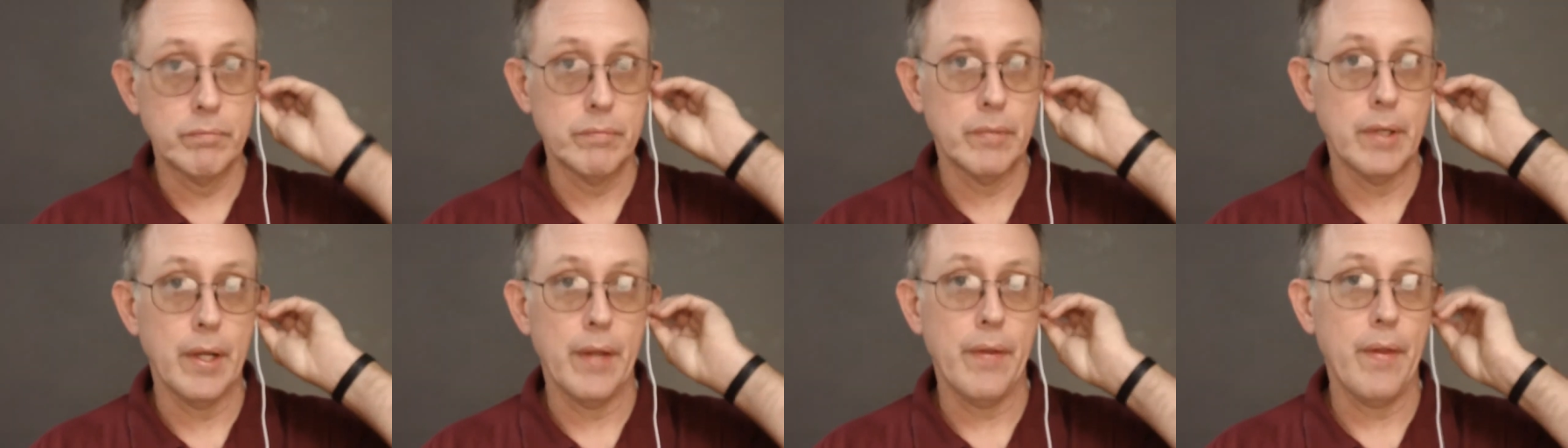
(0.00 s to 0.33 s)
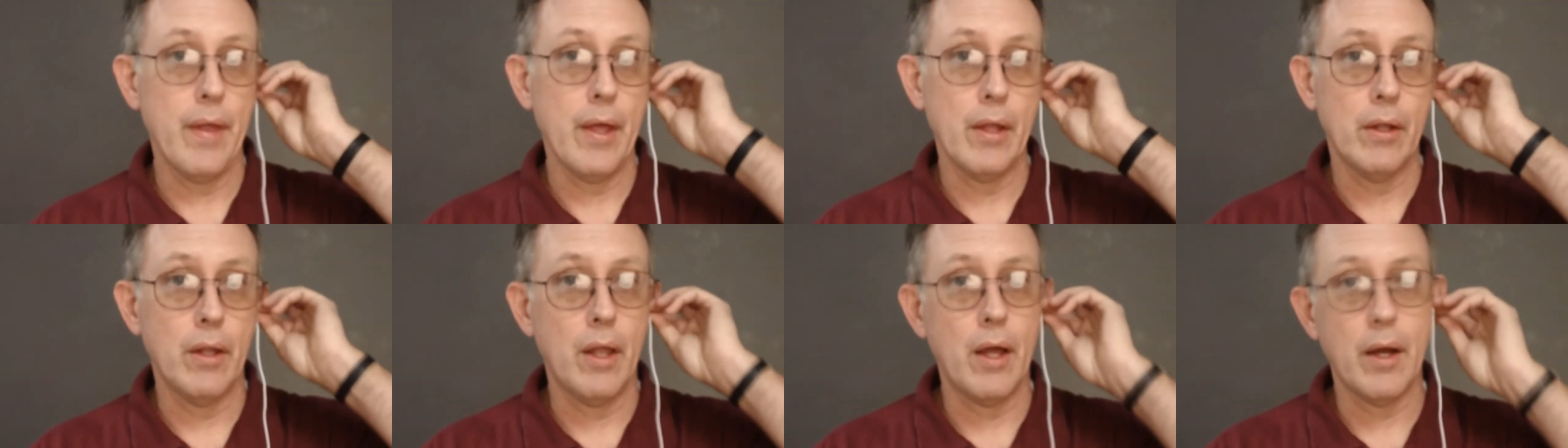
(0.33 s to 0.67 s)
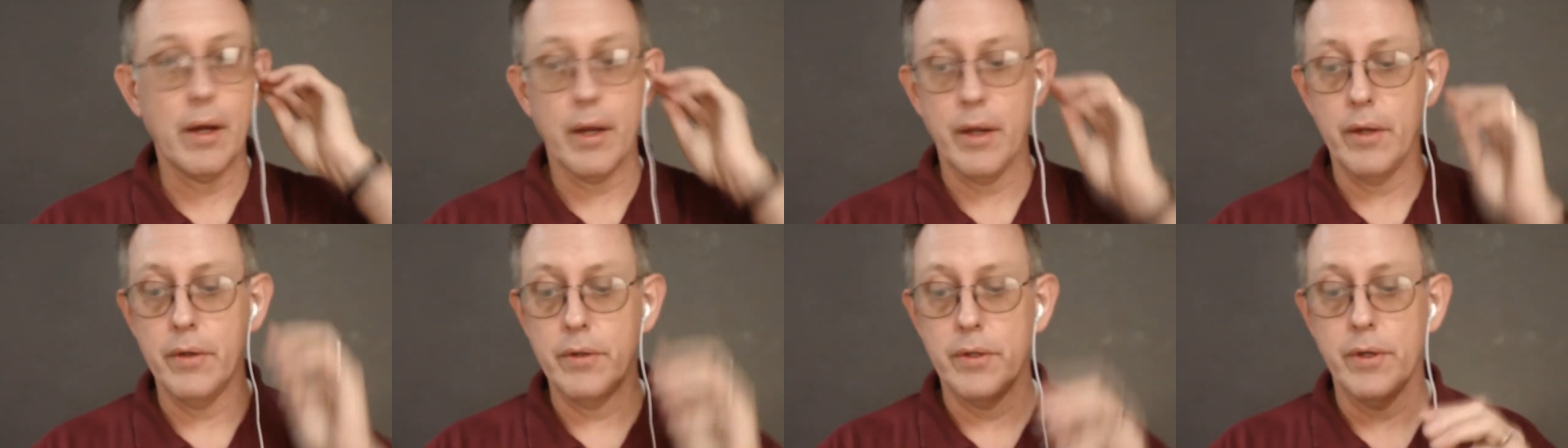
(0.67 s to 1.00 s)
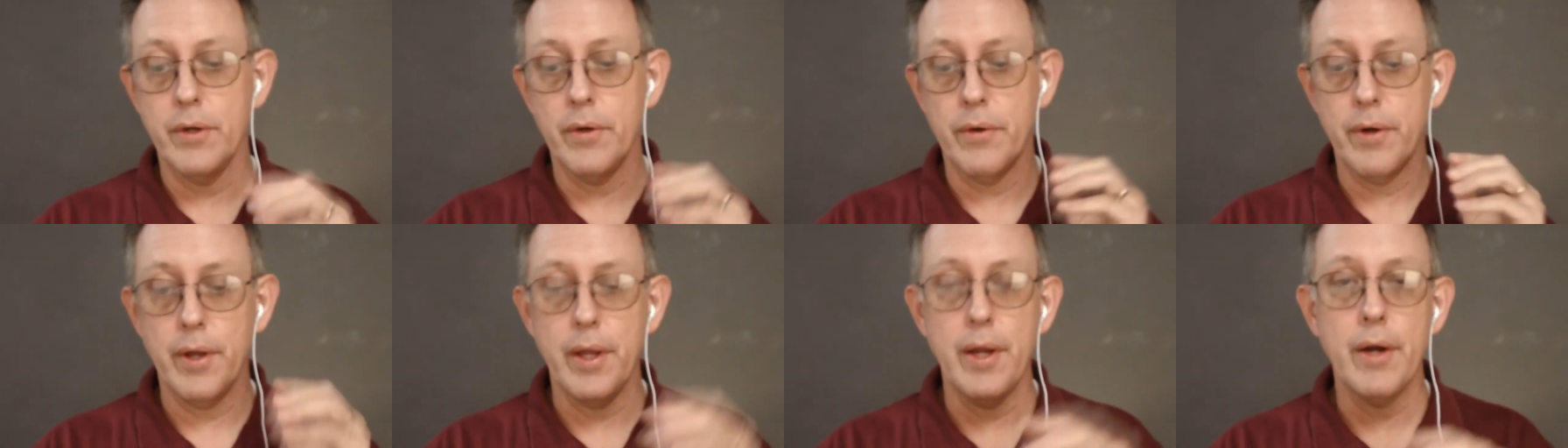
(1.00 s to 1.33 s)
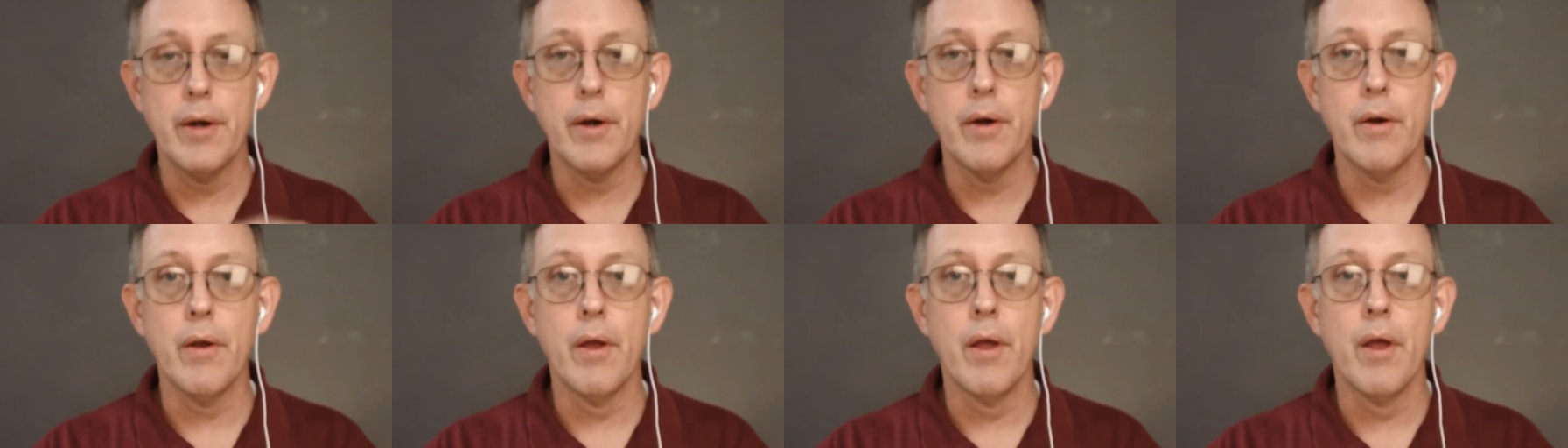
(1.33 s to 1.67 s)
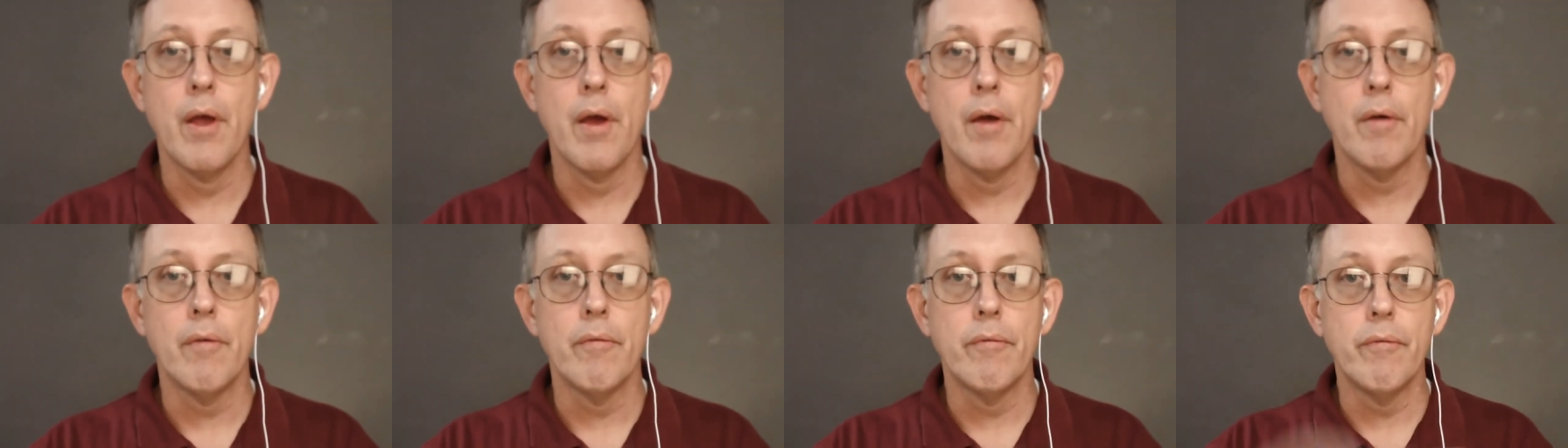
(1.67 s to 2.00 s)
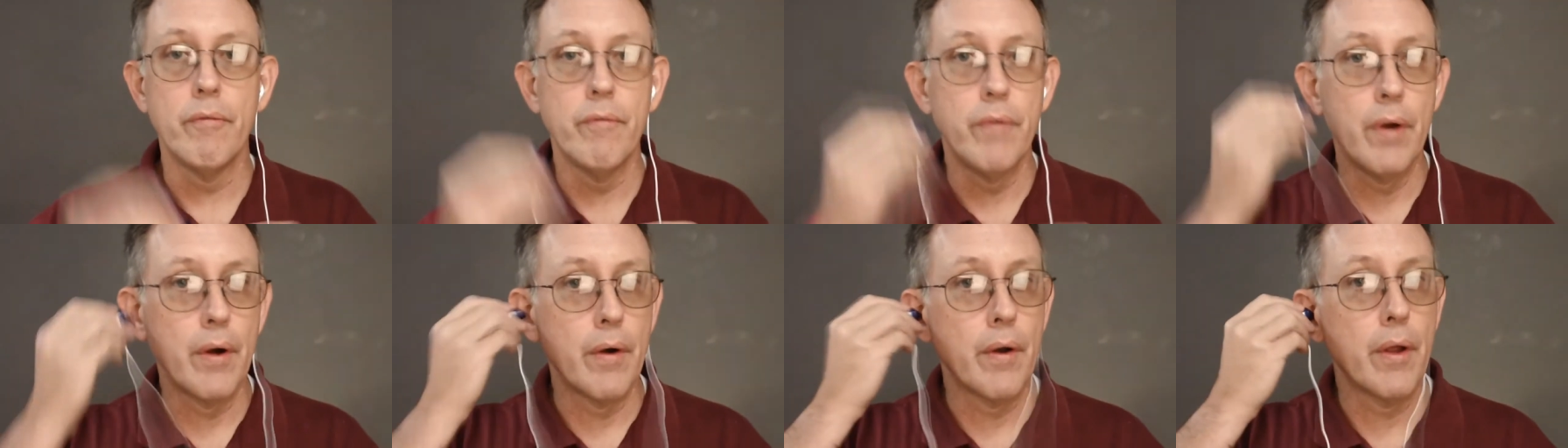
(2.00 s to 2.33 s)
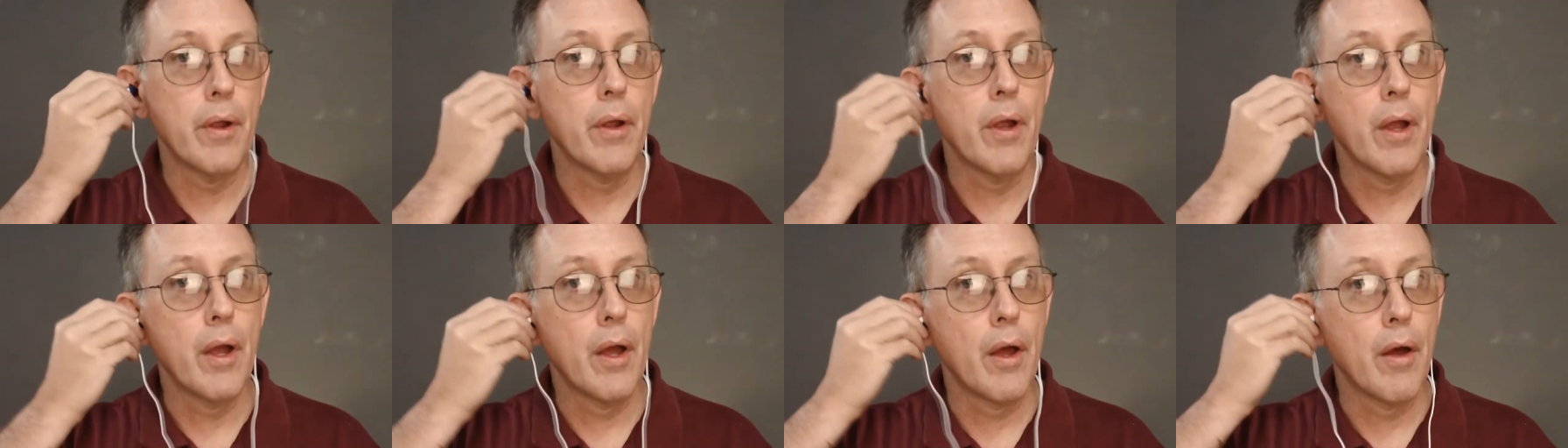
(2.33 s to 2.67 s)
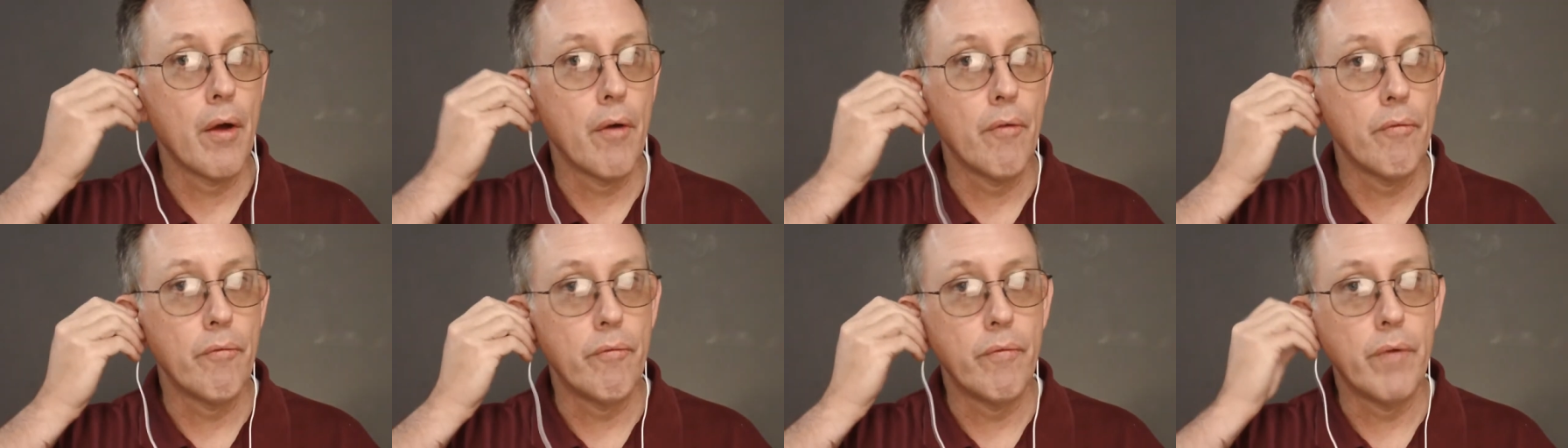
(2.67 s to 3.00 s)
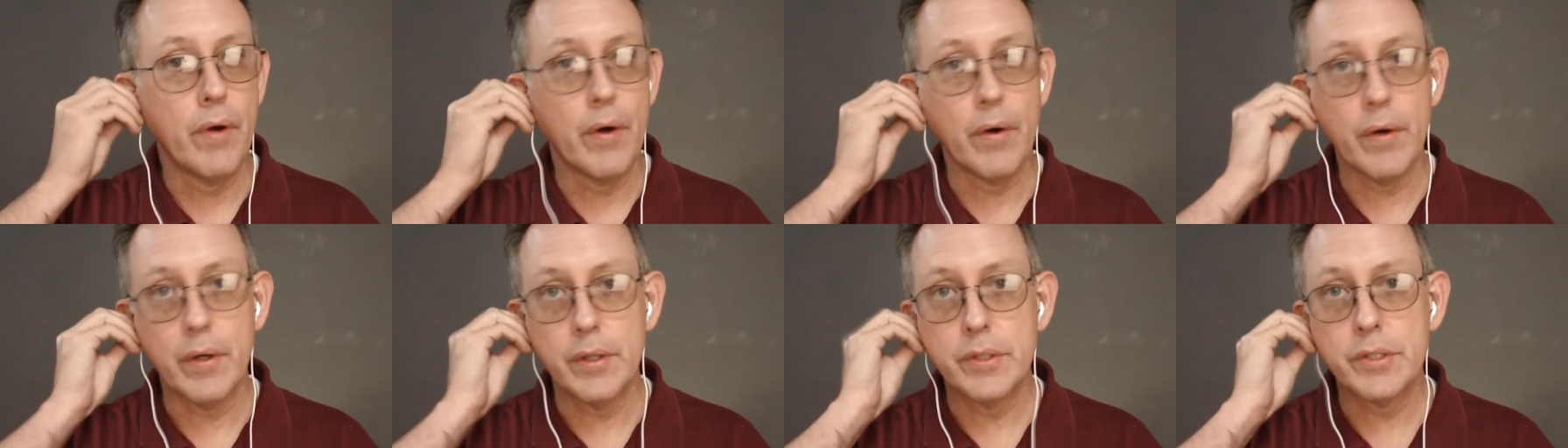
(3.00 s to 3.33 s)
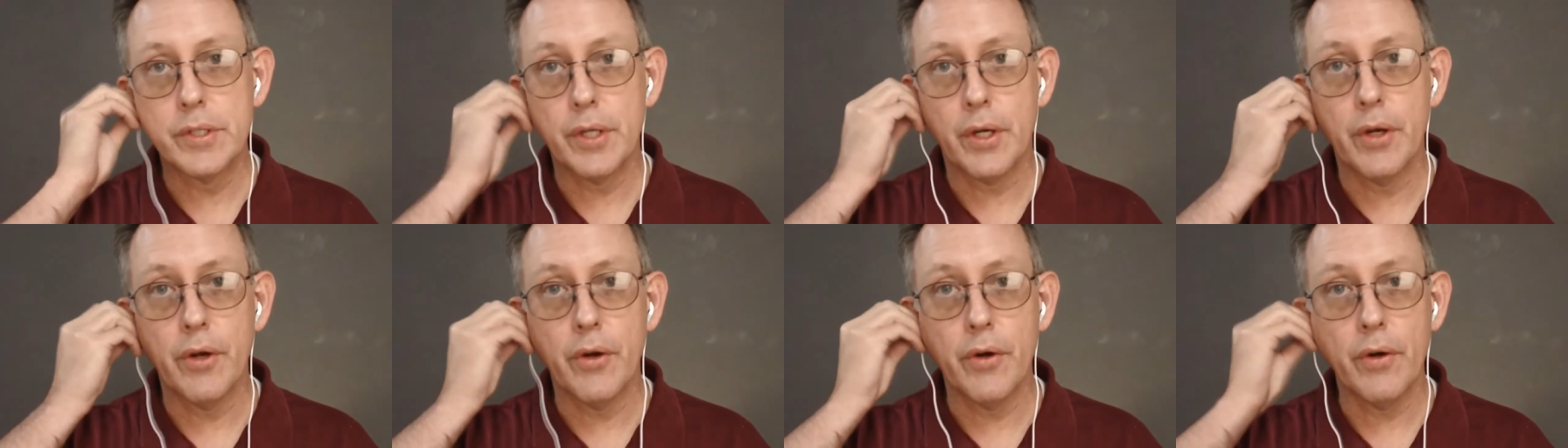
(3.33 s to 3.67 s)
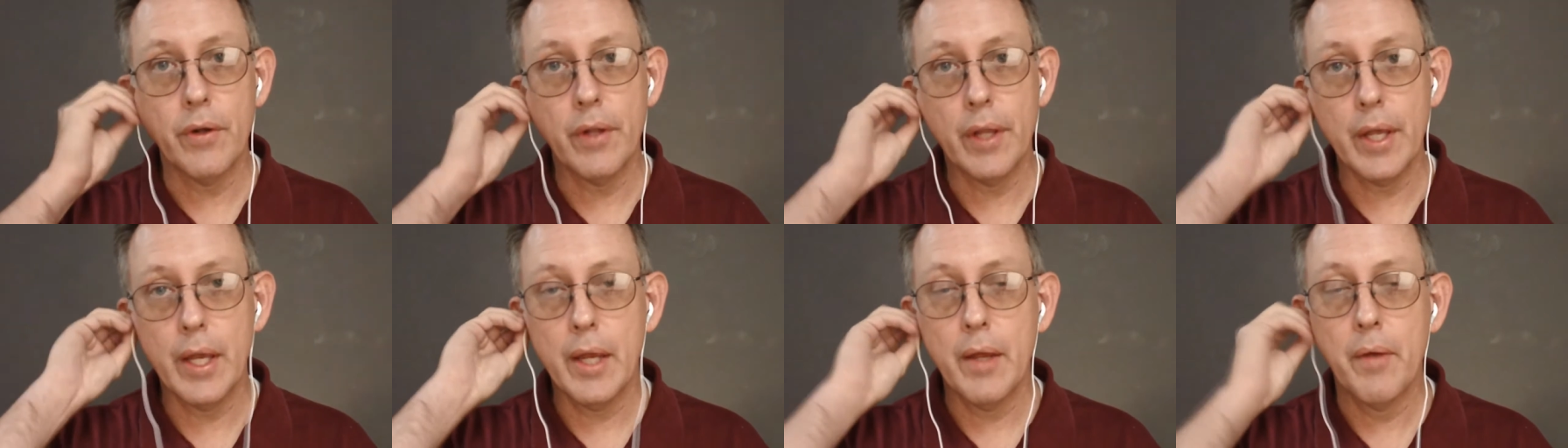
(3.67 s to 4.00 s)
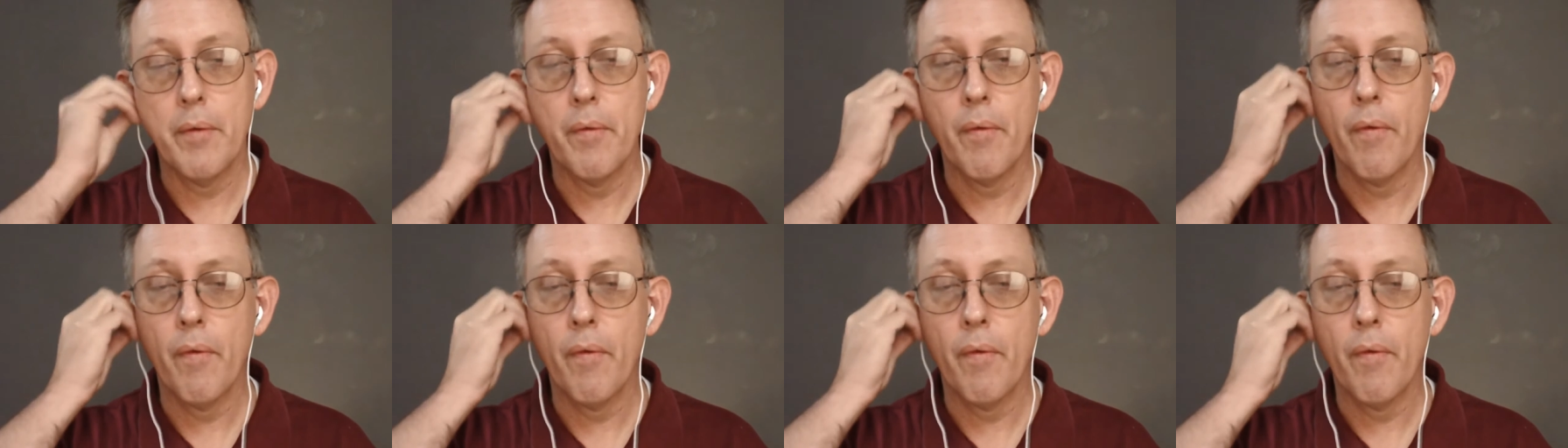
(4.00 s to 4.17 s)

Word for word: and they lock into your ear very, very securely